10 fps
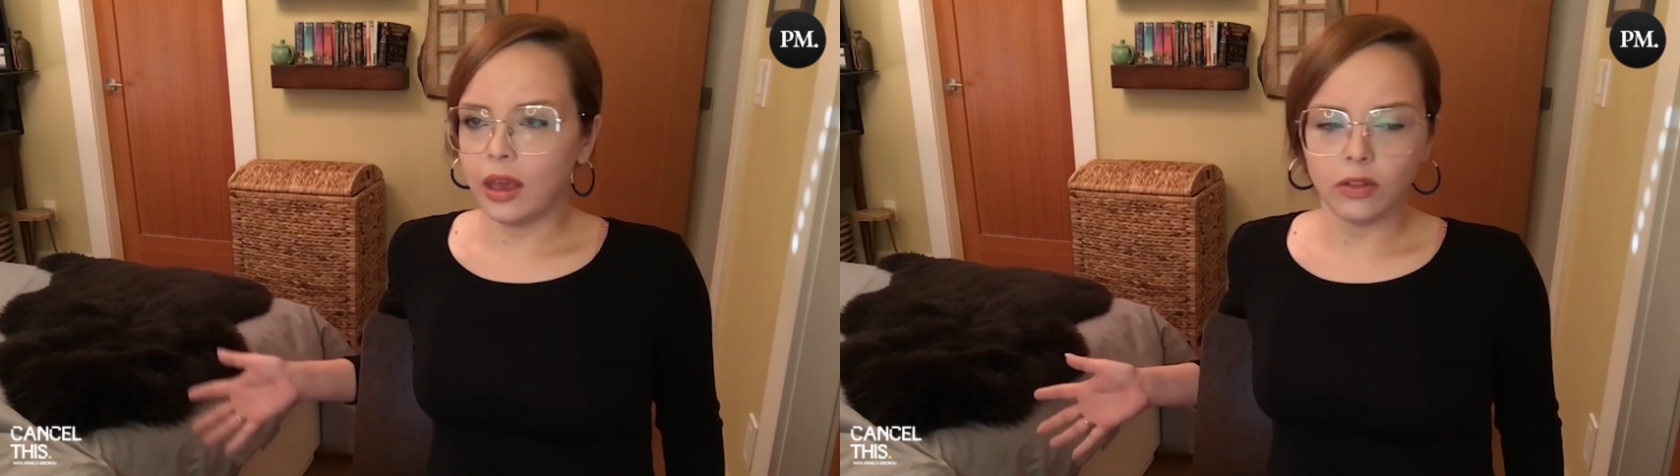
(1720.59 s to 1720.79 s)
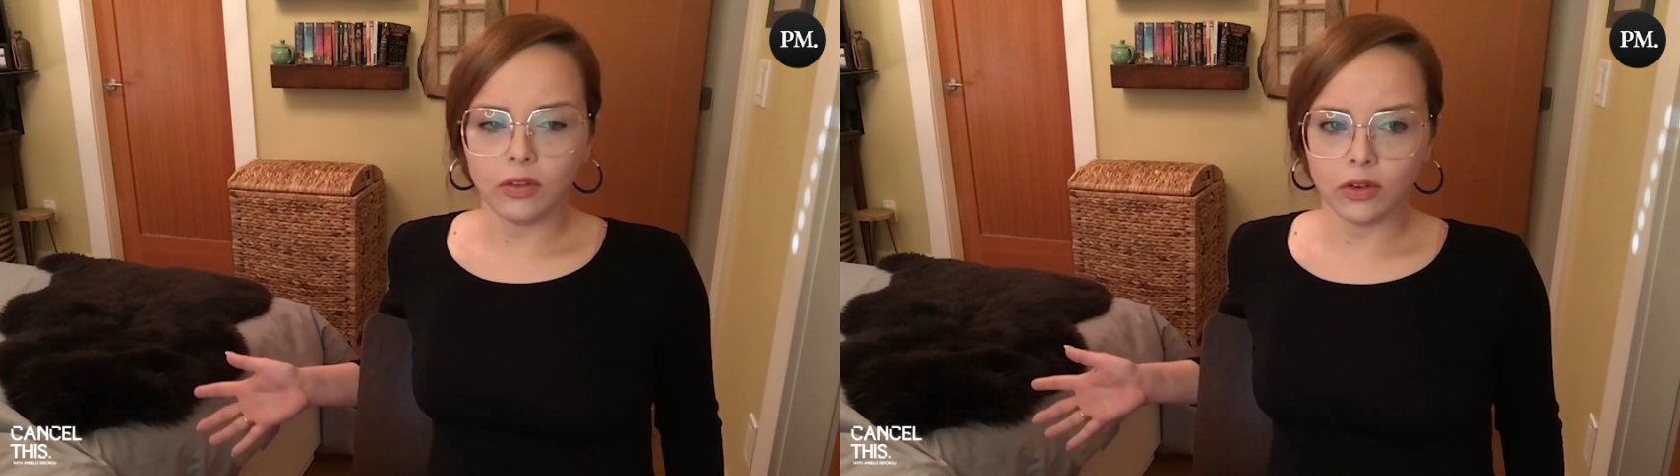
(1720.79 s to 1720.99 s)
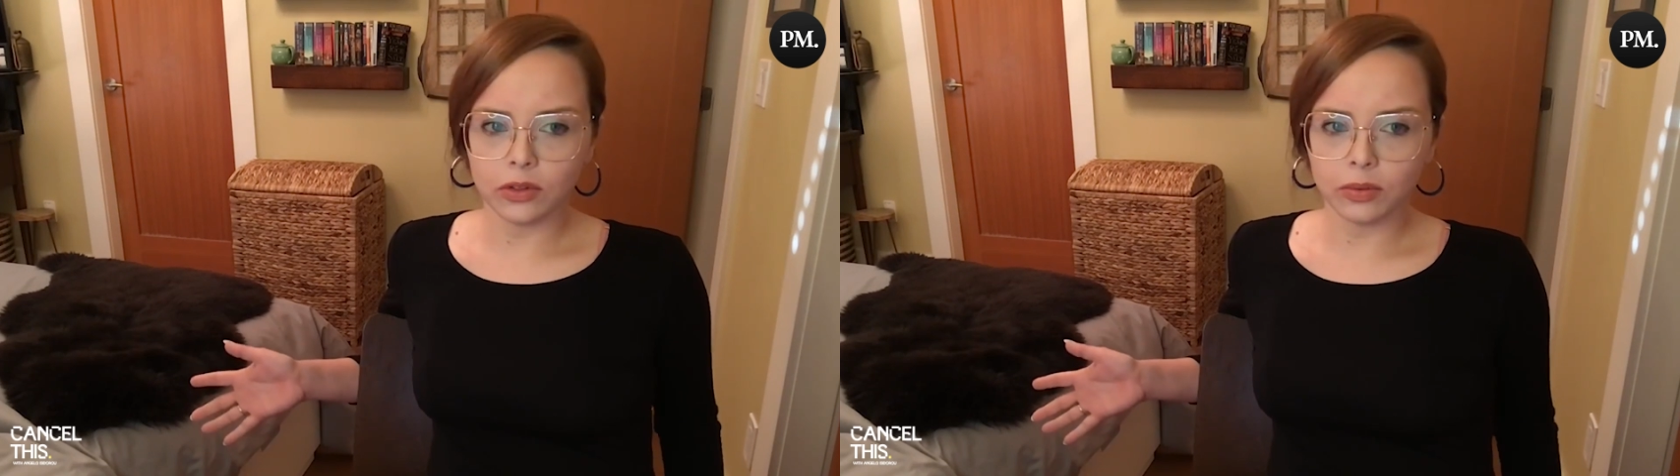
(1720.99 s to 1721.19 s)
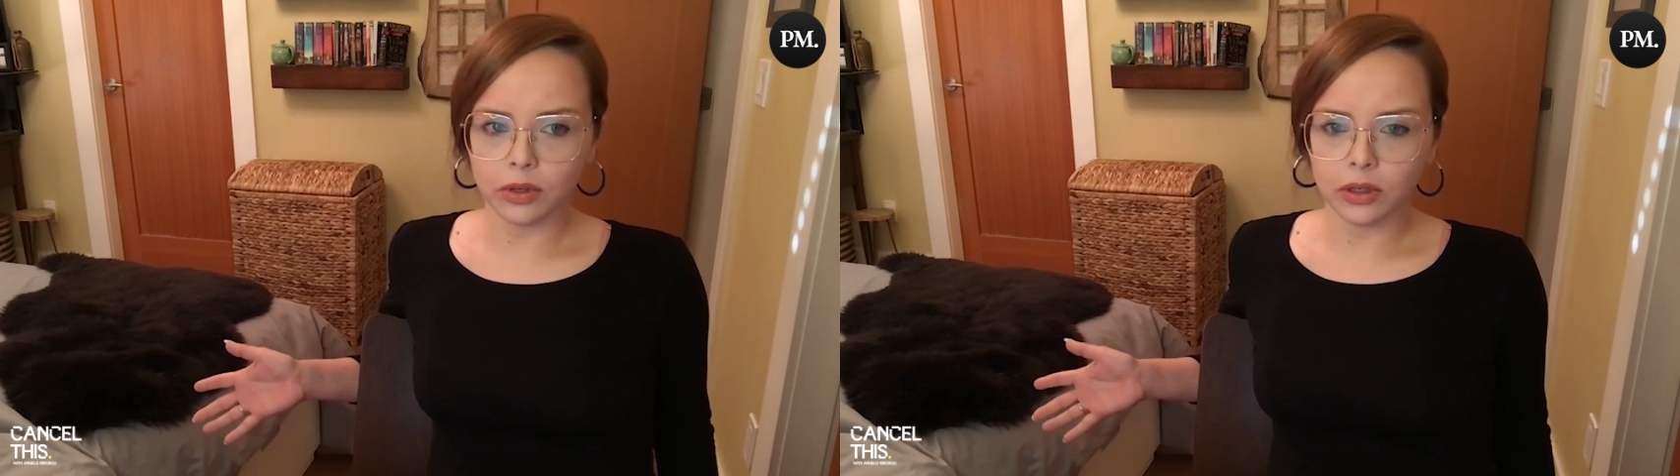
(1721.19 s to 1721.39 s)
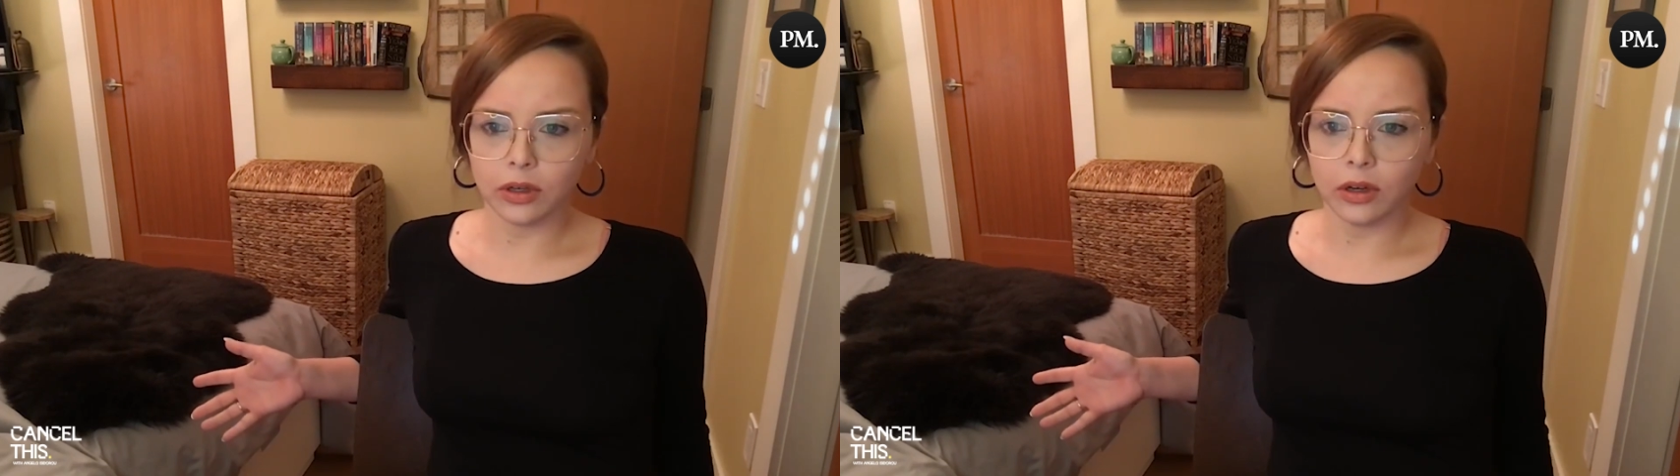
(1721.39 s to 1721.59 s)
answers
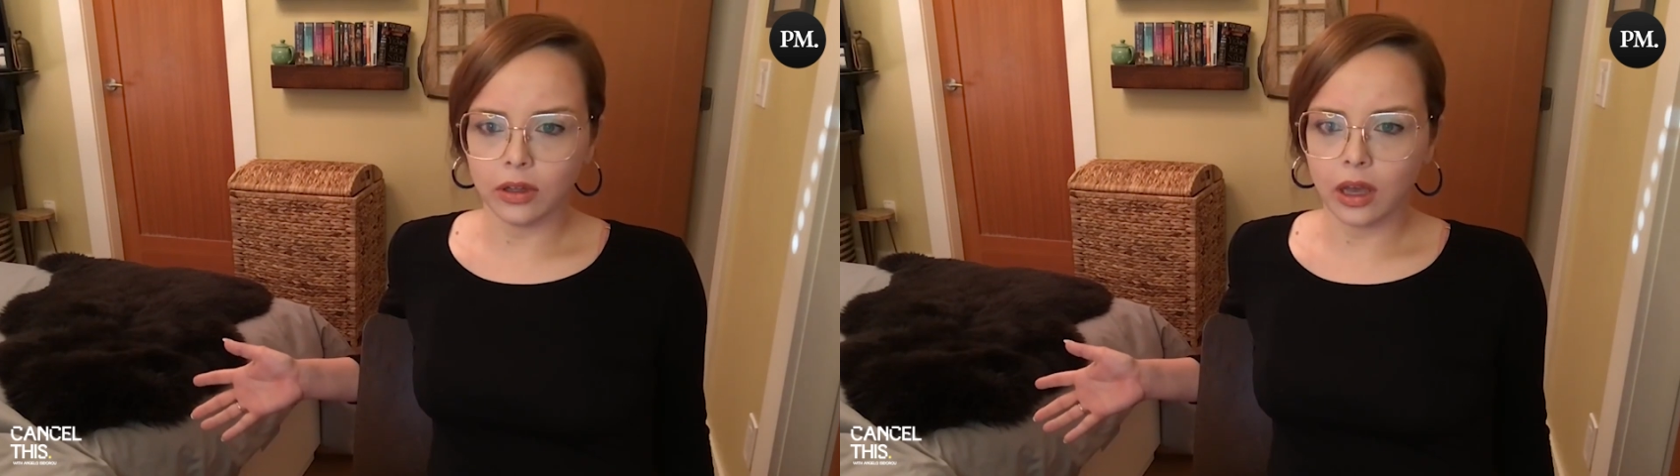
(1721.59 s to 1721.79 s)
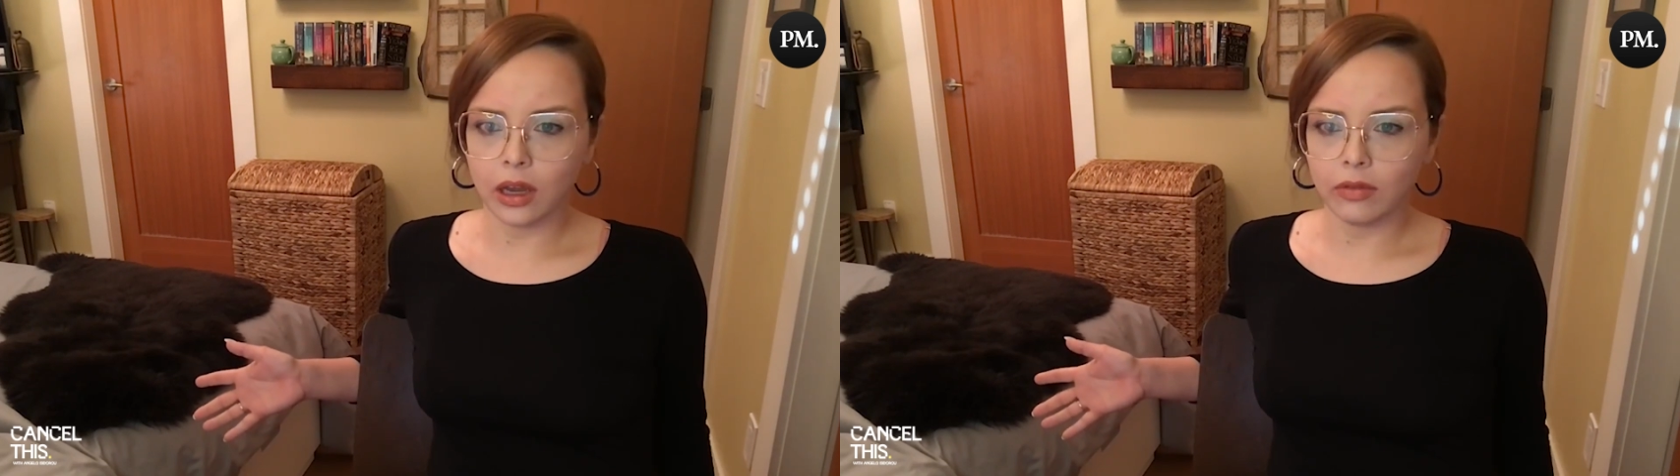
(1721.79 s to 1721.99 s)
were all kind